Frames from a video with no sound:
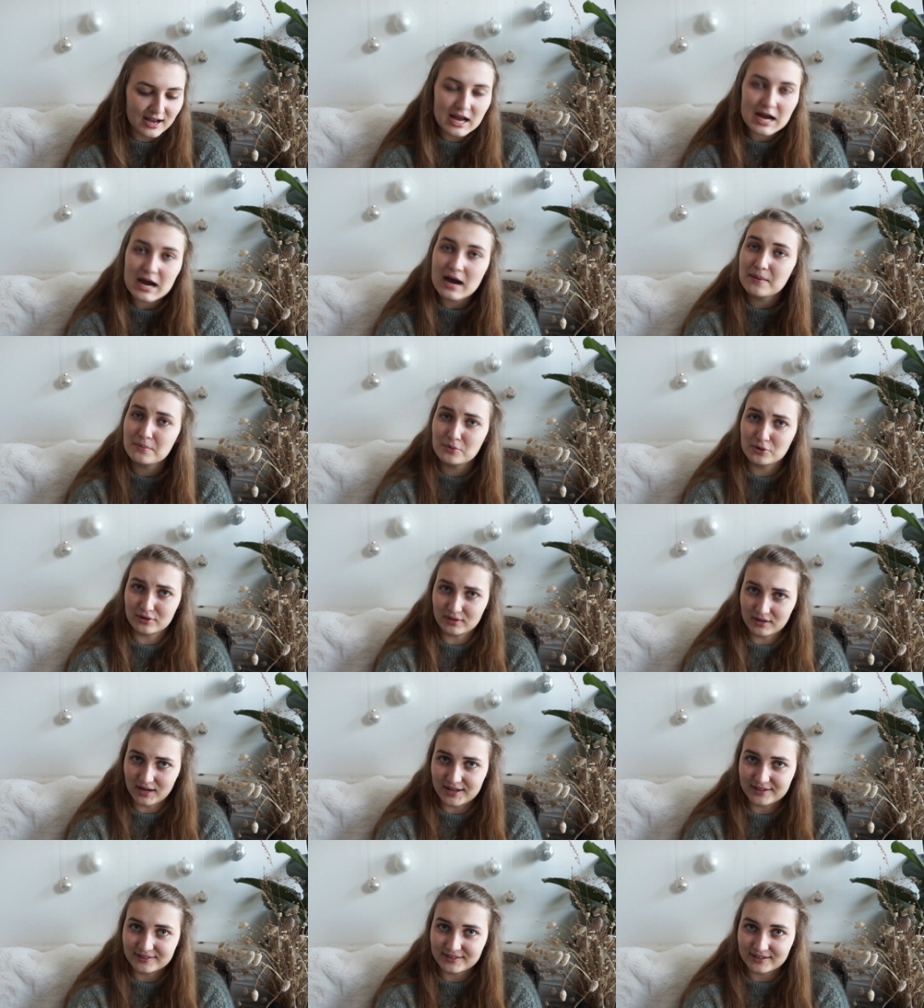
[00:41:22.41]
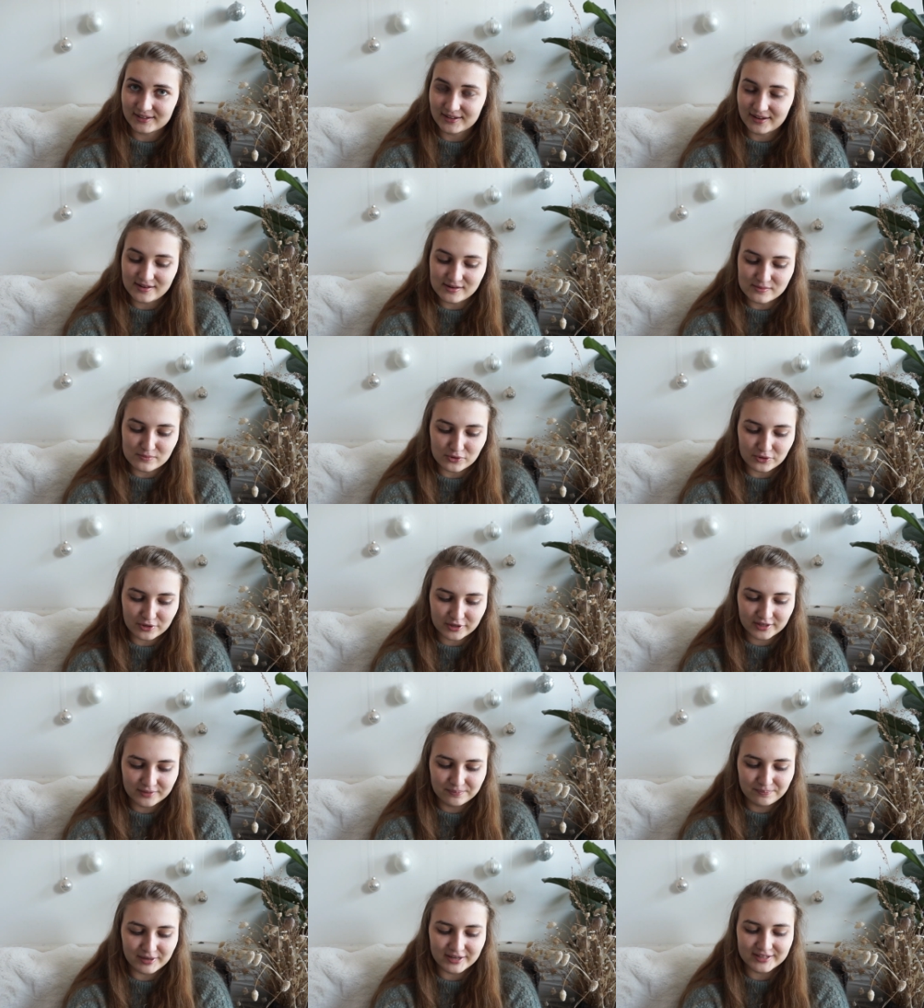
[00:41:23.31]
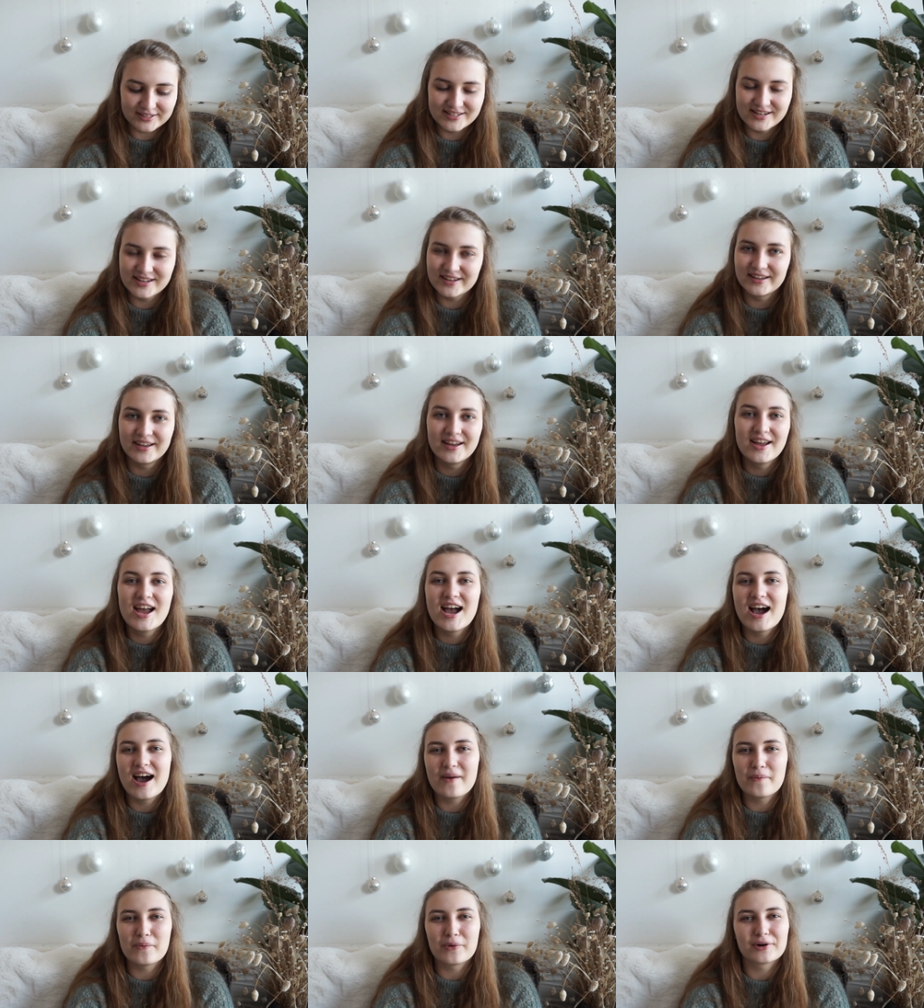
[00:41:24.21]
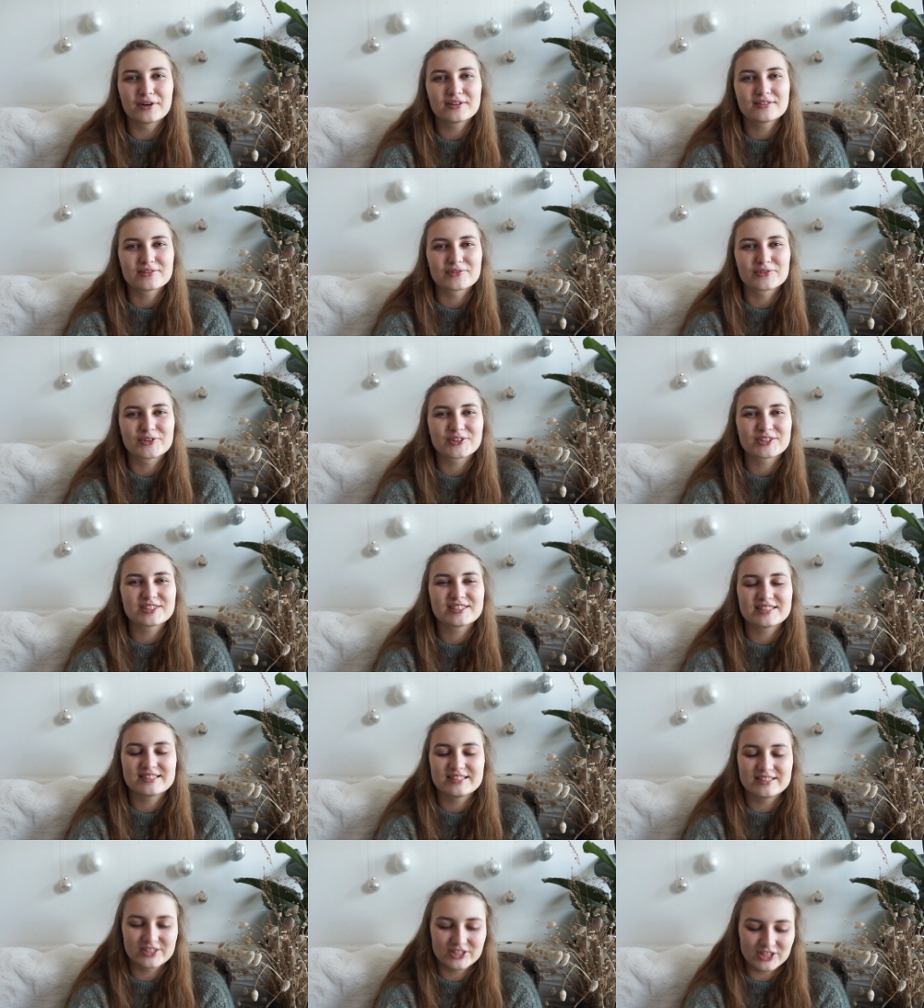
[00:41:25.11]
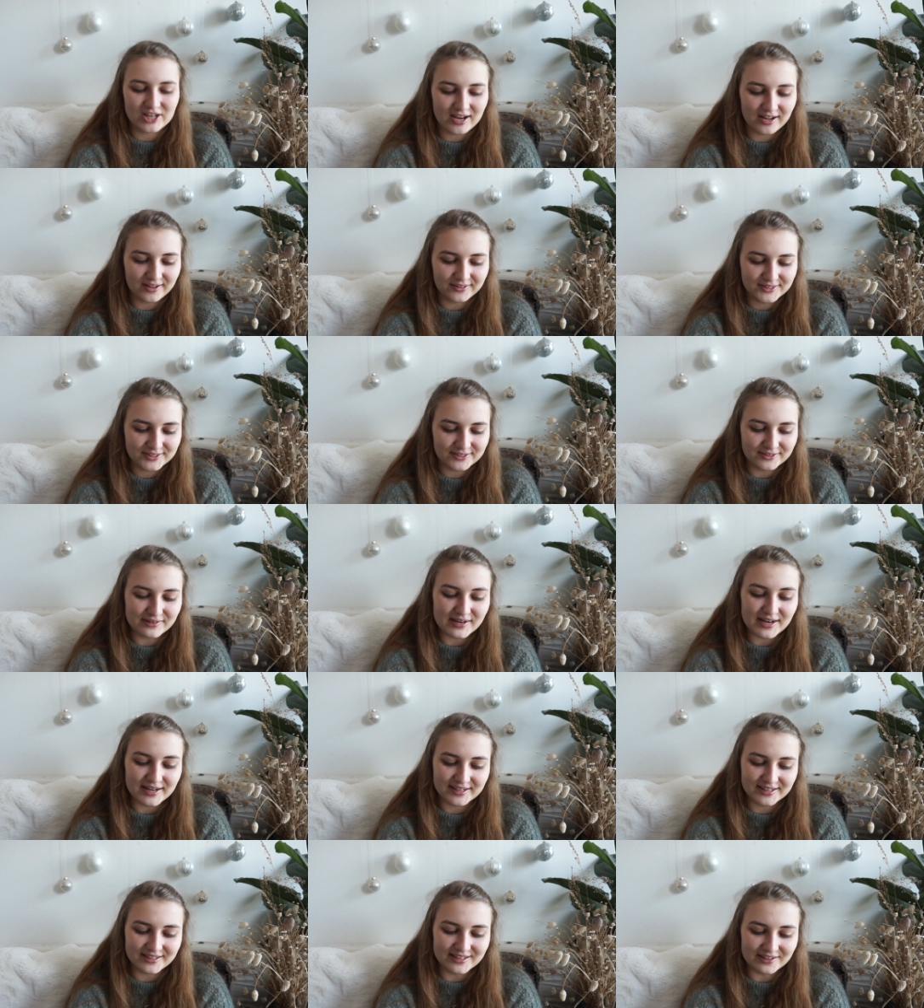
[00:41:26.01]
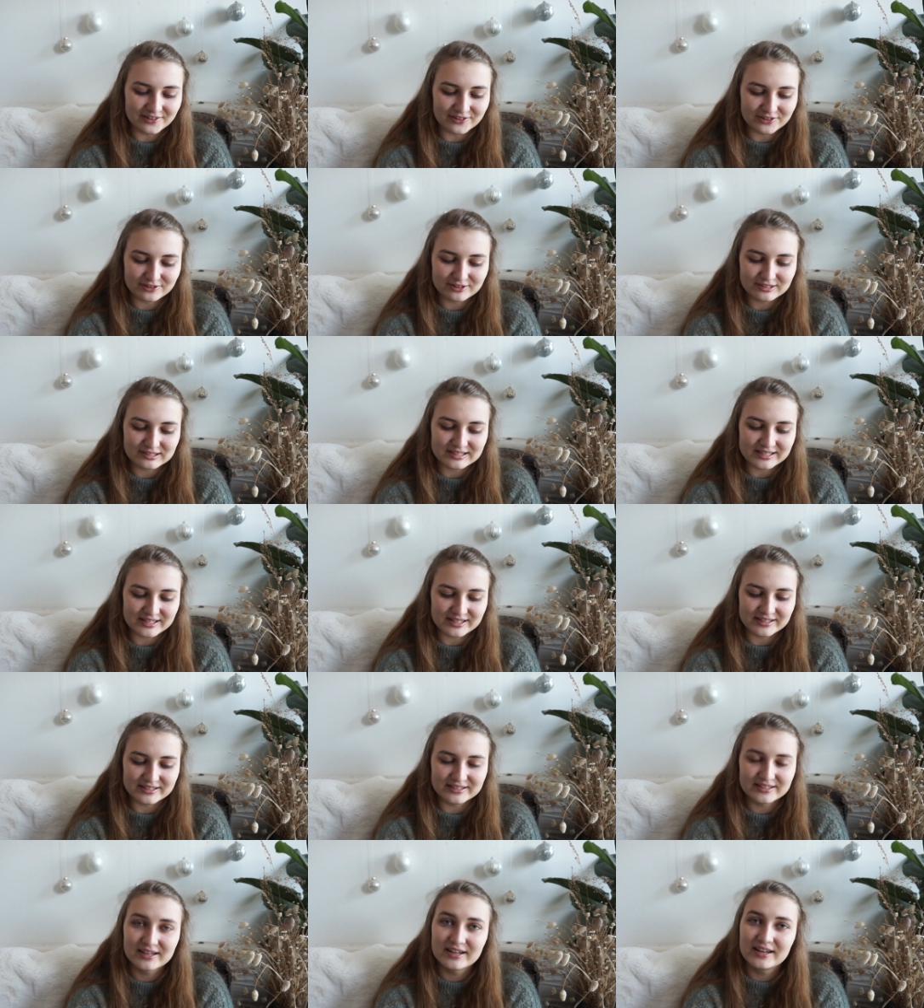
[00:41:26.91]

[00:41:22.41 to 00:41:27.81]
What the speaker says: I'm not like that anymore, but I was, of course, as a child, so I can understand.